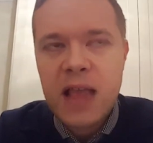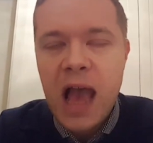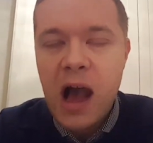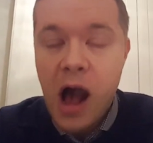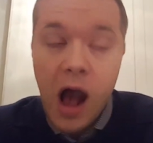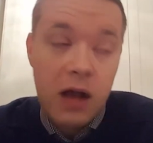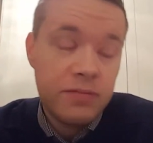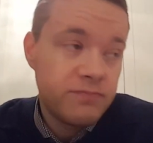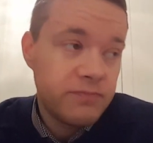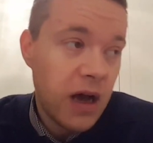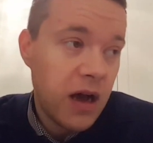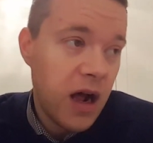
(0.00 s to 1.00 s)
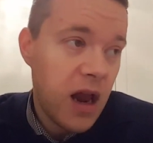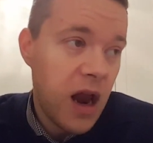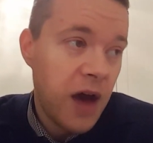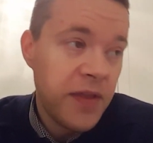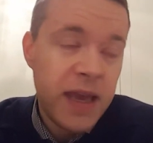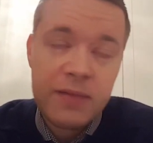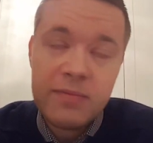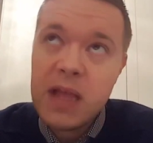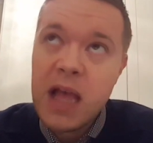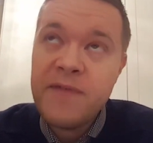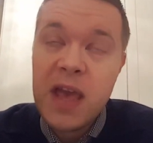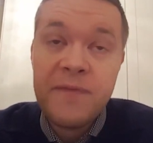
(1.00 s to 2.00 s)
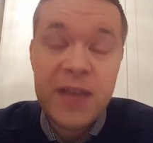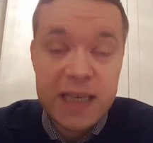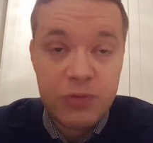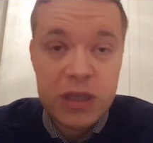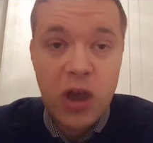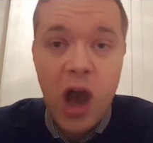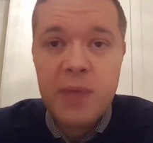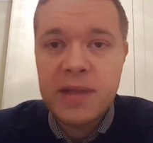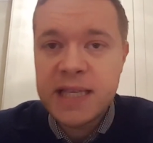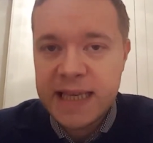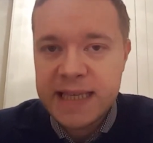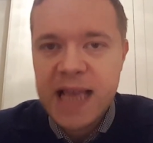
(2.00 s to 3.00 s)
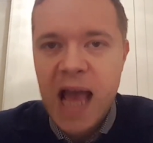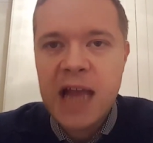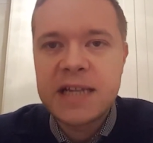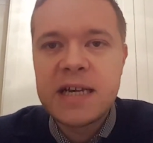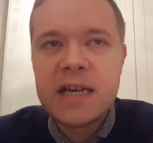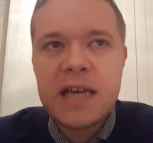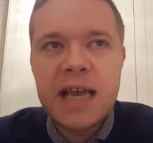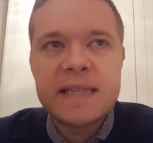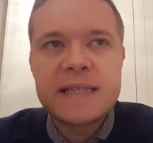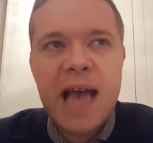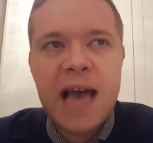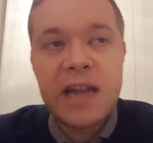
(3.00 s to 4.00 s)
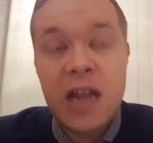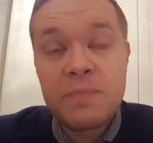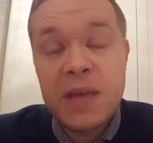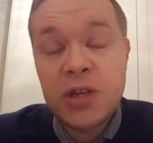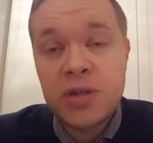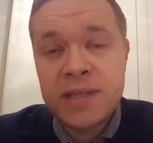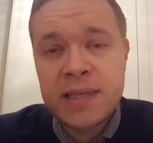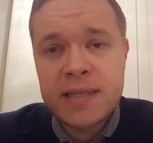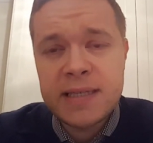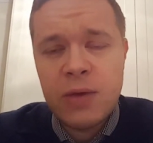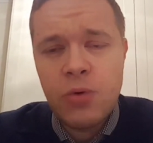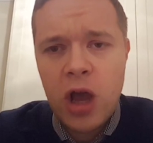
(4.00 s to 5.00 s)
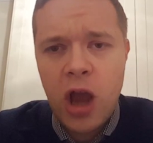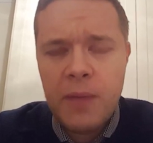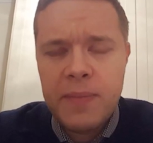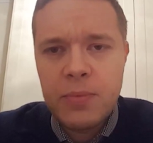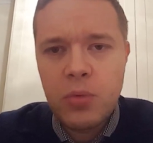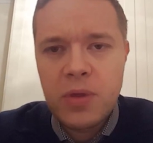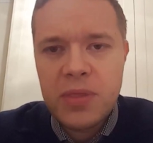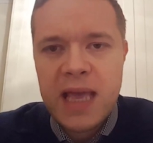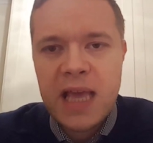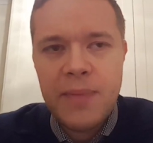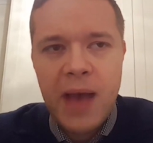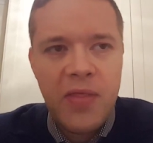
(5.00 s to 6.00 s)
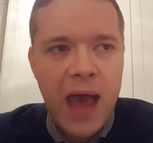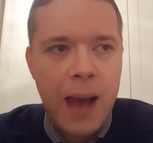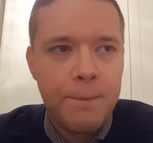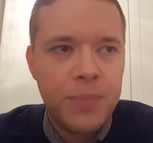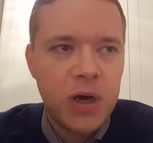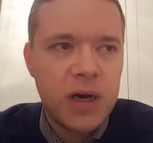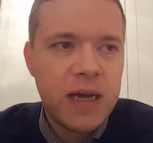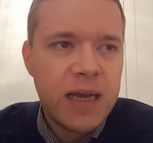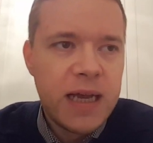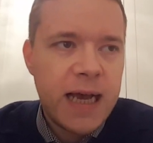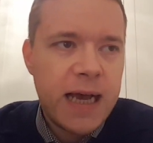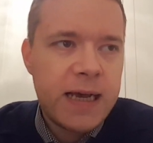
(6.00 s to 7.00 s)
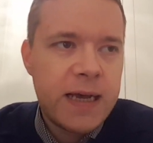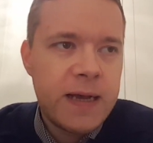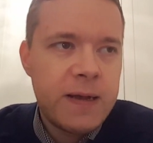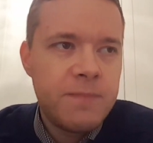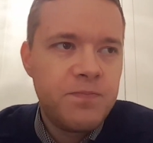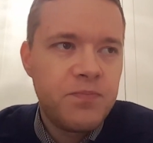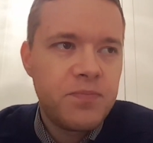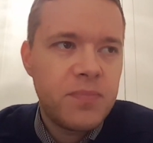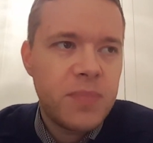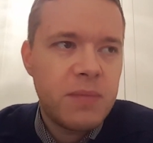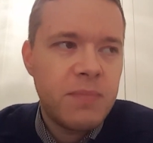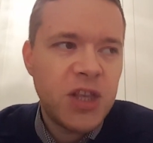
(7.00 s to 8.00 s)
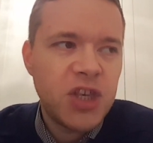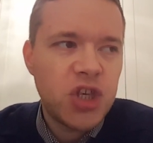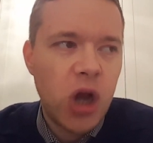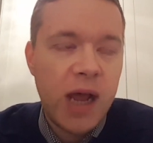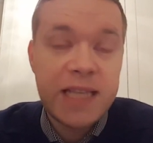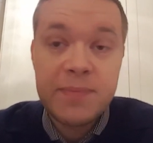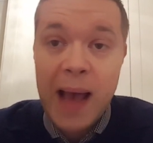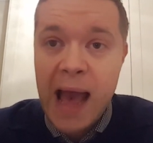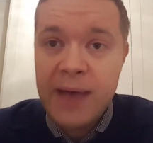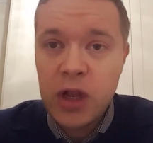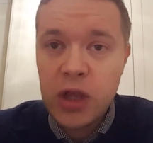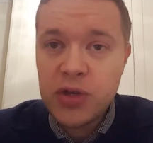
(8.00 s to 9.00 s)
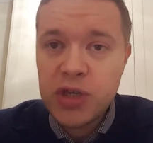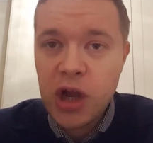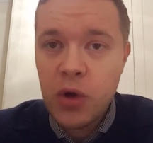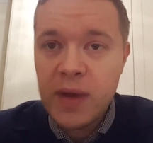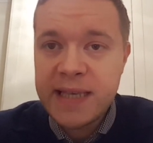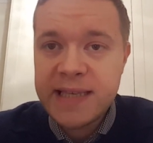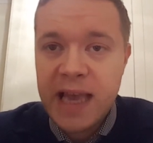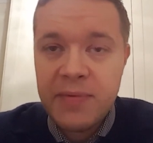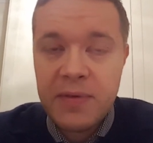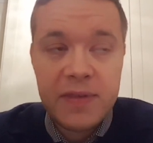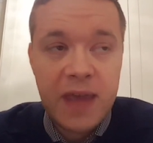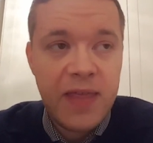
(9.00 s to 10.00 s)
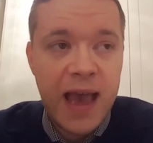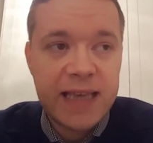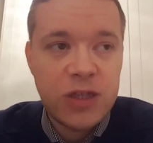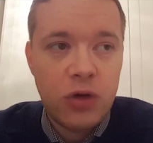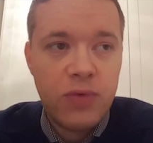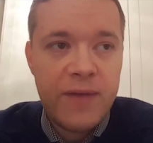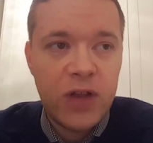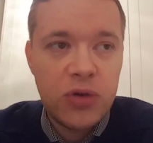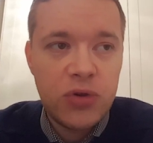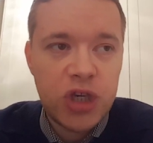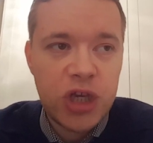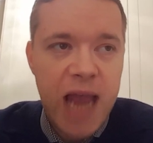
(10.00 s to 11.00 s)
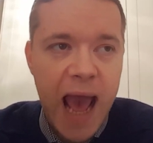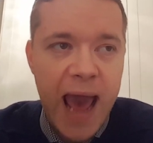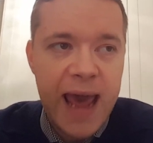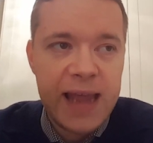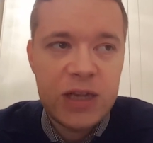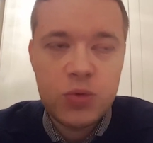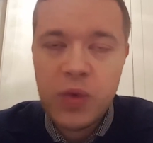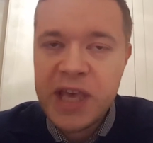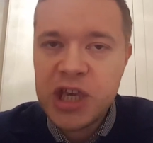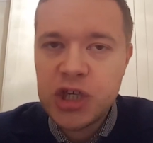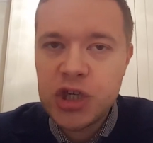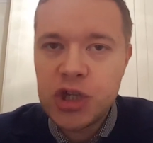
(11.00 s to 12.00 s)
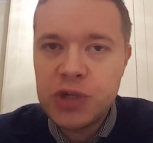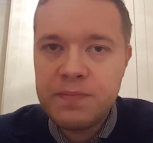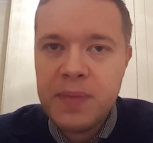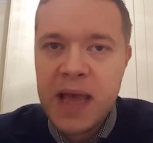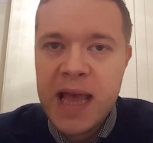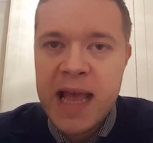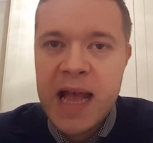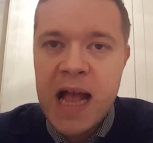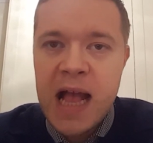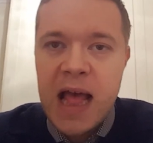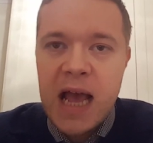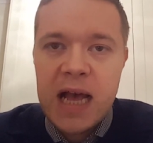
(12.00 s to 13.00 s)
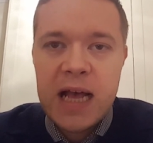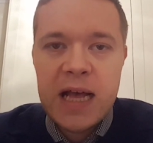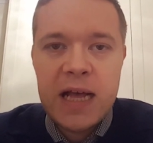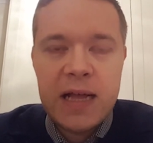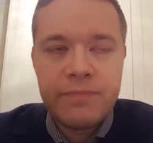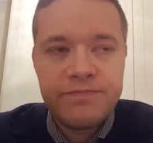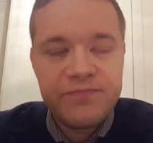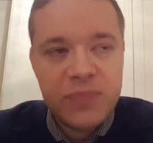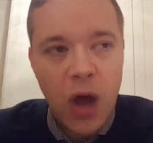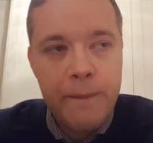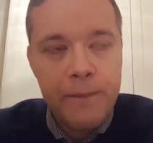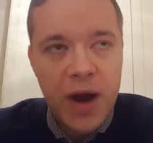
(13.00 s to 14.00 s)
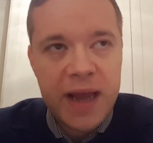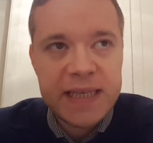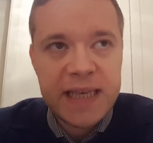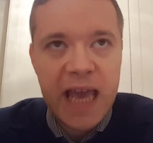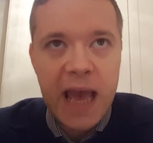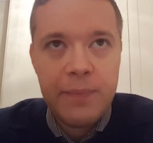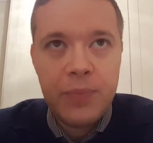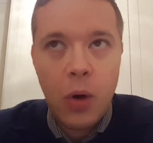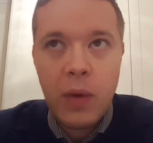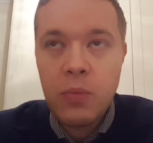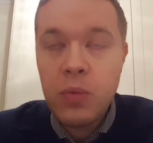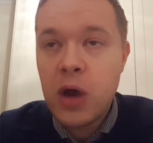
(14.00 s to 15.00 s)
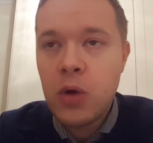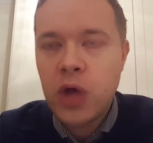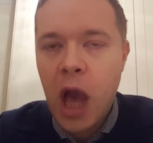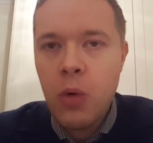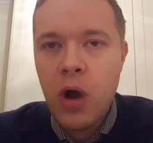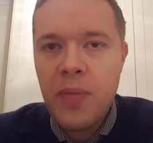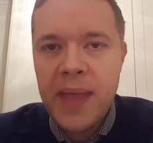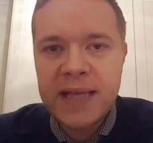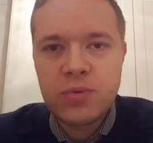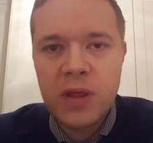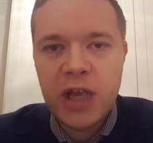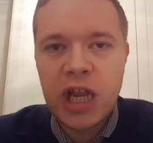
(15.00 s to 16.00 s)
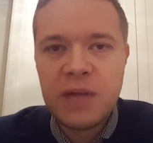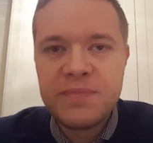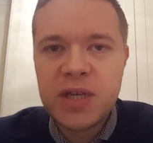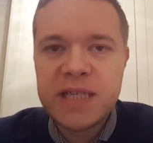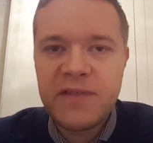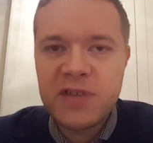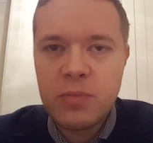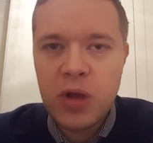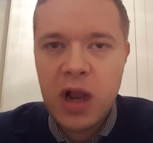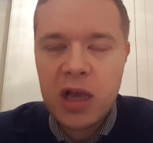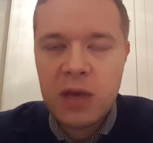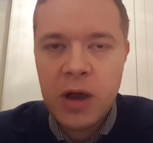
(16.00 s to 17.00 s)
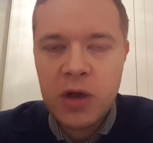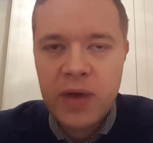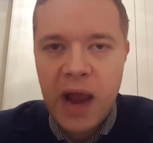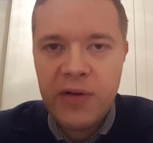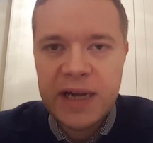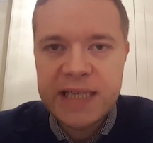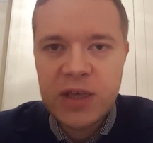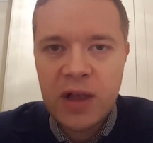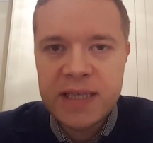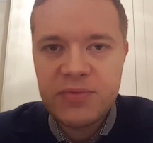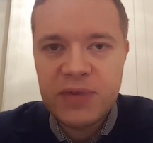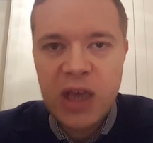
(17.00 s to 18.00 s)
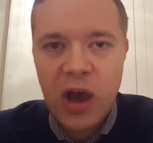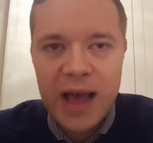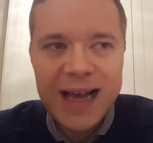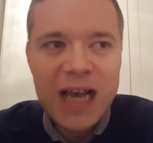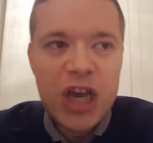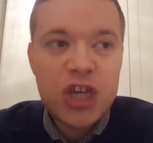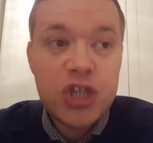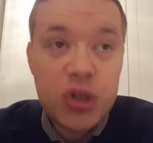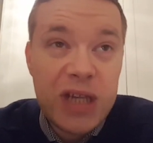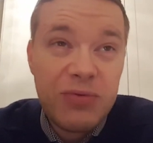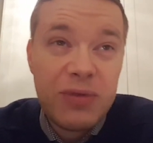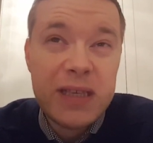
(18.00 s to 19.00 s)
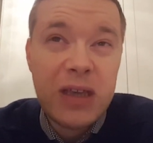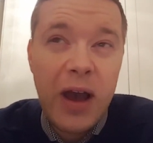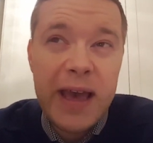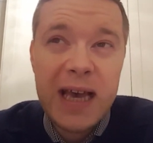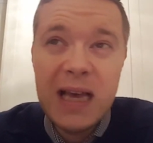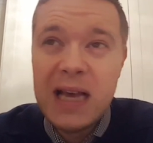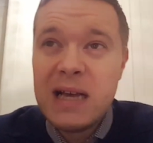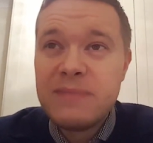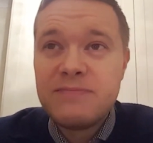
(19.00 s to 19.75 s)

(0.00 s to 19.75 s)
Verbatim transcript: I think if it's retirement, it's sad. It's sad, and I'd be interested to see what a lot of people would think about that. But Manchester United is about evolution. I always say that. It's not revolution, and we should be not embracing it, but we will go on. That's what the club does if someone like Michael Carrick decides to retire. Should he retire?